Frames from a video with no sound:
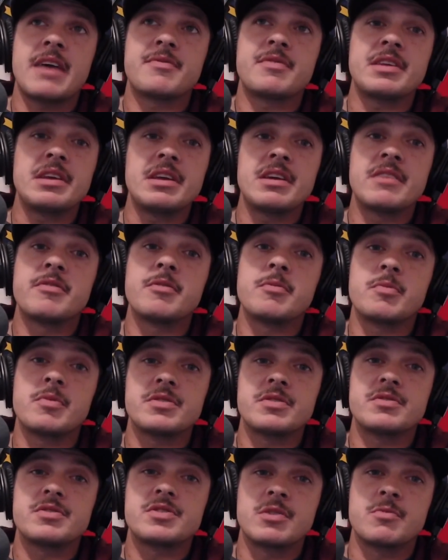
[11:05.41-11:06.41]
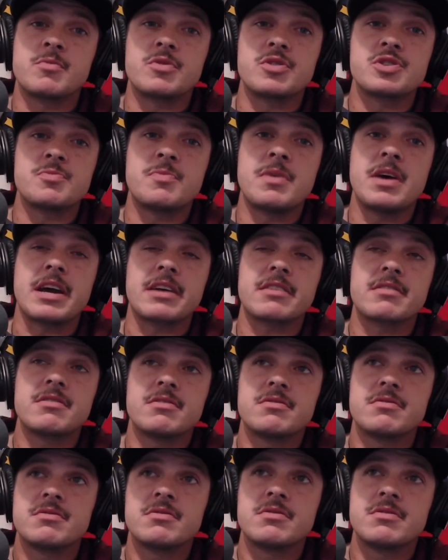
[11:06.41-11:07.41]
to give them with some respect,
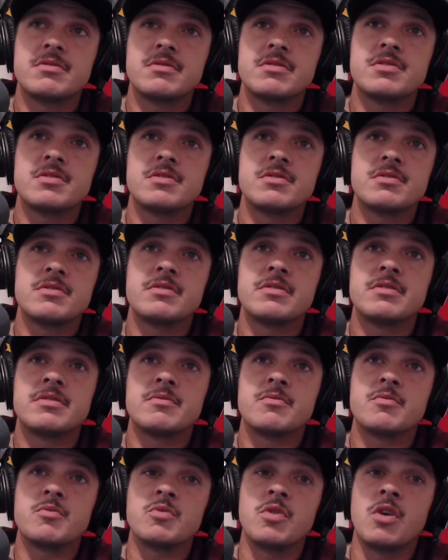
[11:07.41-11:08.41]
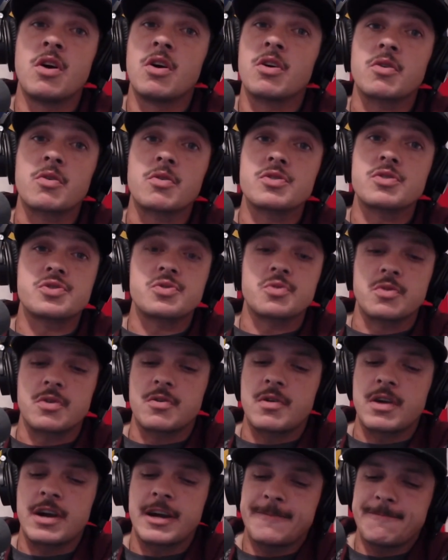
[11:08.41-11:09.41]
long or short.
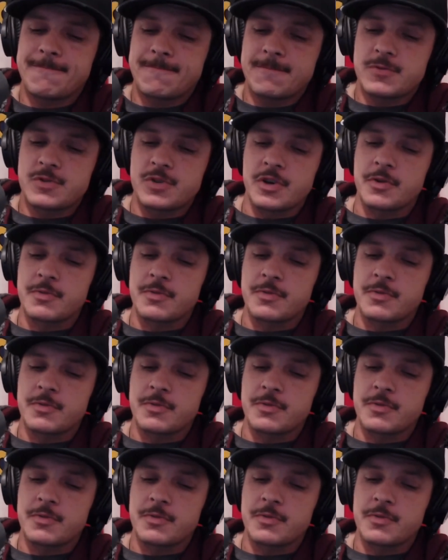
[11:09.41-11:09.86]
So